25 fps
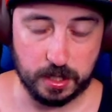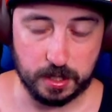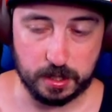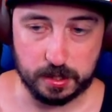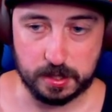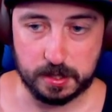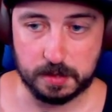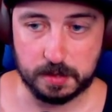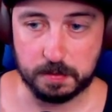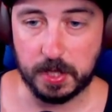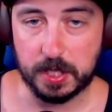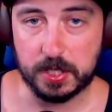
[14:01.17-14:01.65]
a
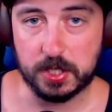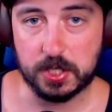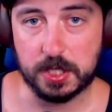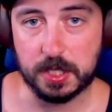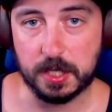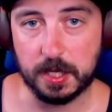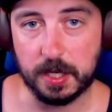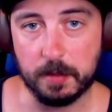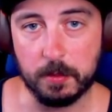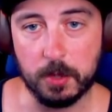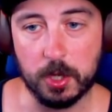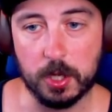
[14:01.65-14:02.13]
smudge
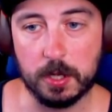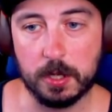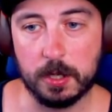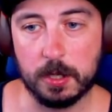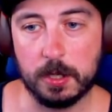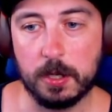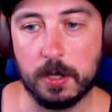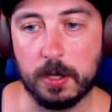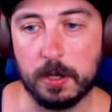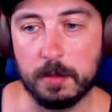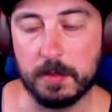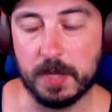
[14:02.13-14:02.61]
timer
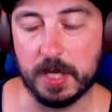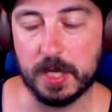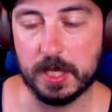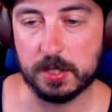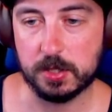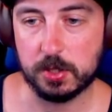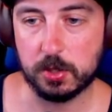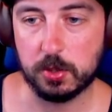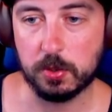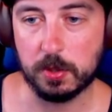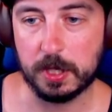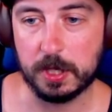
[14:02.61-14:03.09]
on my
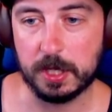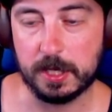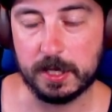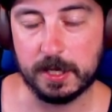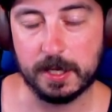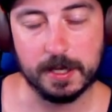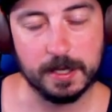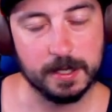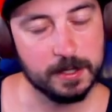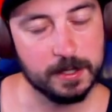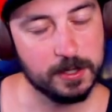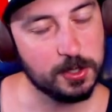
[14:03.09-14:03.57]
screen.
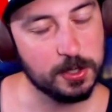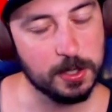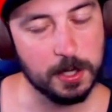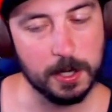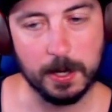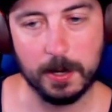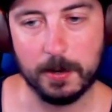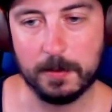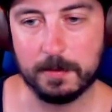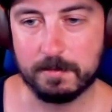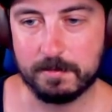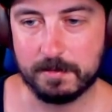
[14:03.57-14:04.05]

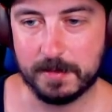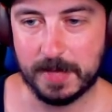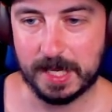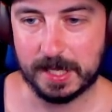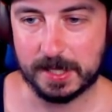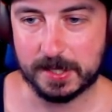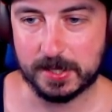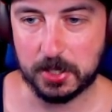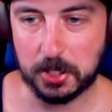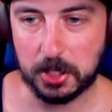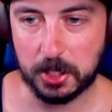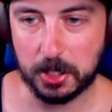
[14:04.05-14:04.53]
So
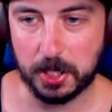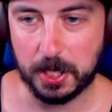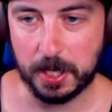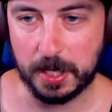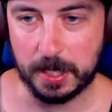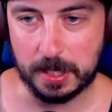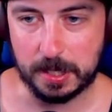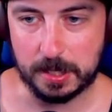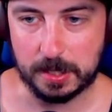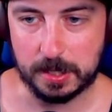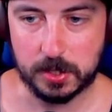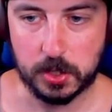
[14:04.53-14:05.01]
makes it a lot
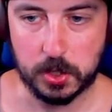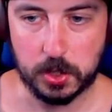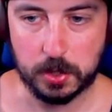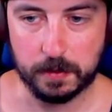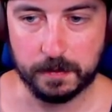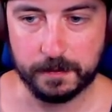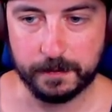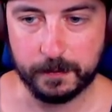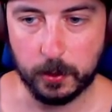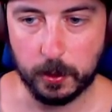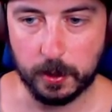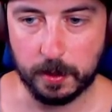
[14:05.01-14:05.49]
easier
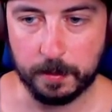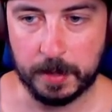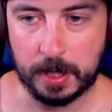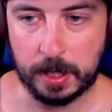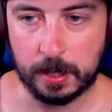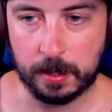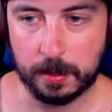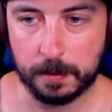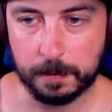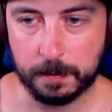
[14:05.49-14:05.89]
for me.